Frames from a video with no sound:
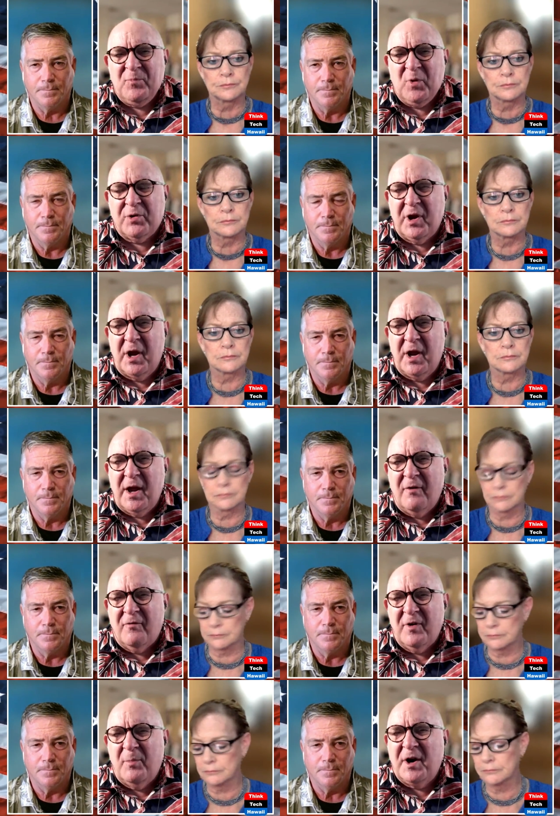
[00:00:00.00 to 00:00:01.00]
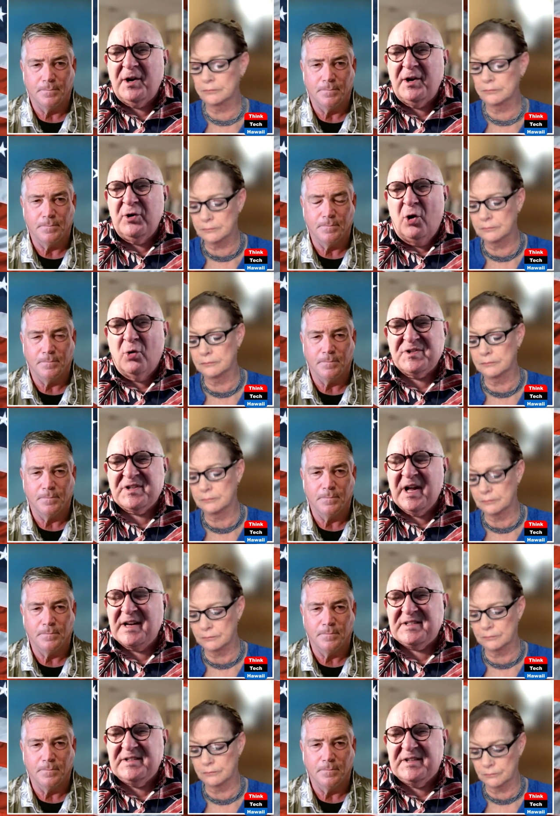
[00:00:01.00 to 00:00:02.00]
Speaker 1: okay, everybody knows
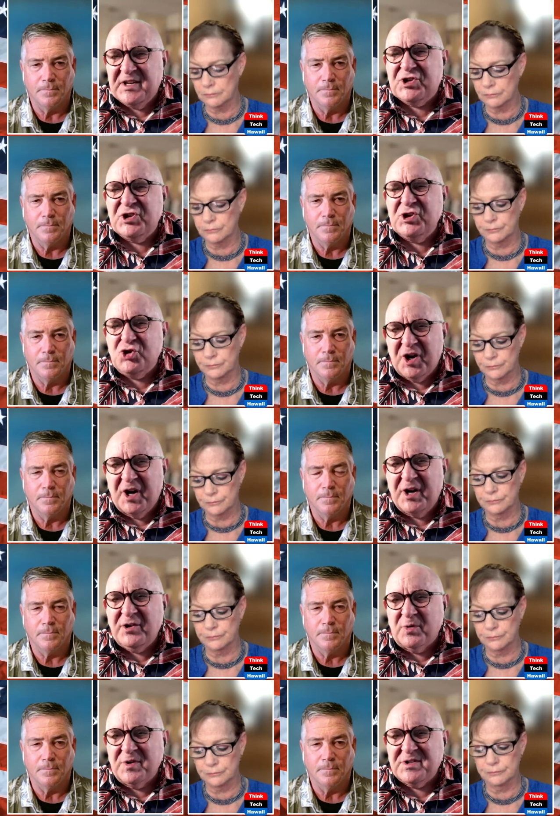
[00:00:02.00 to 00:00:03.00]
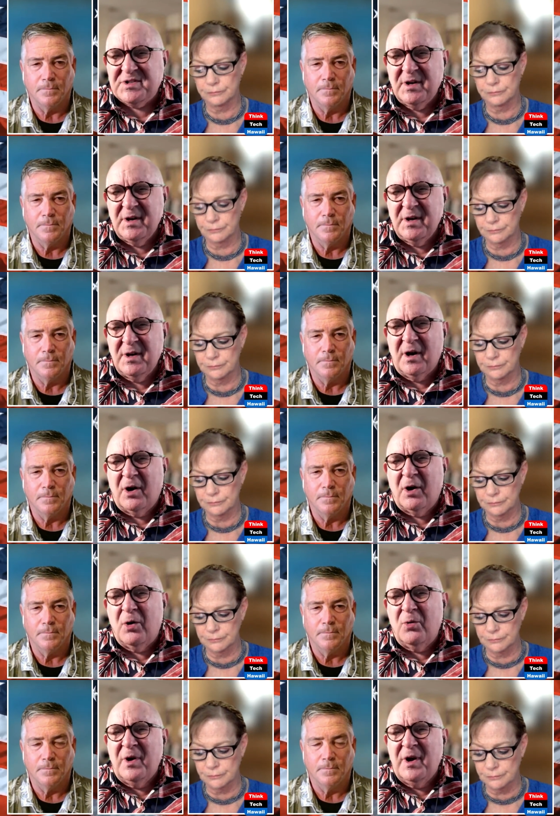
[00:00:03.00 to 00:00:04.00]
that's disingenuous.
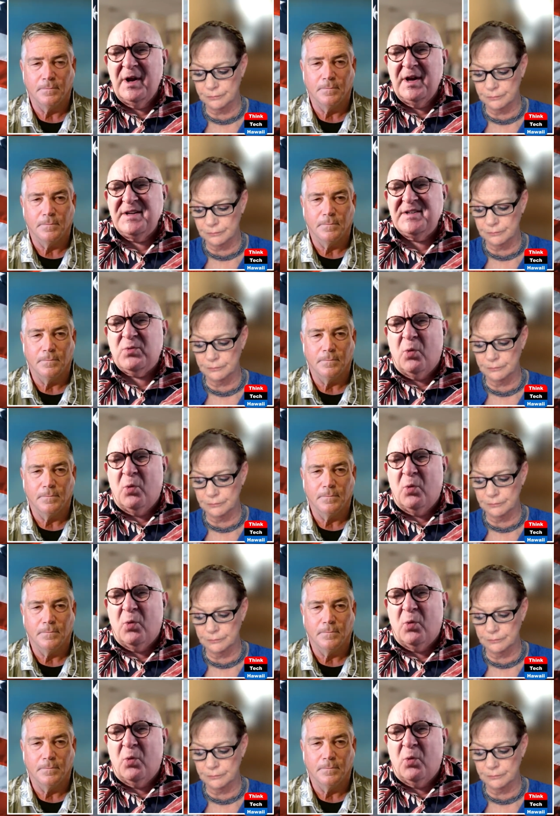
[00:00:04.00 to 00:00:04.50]
Oh, he's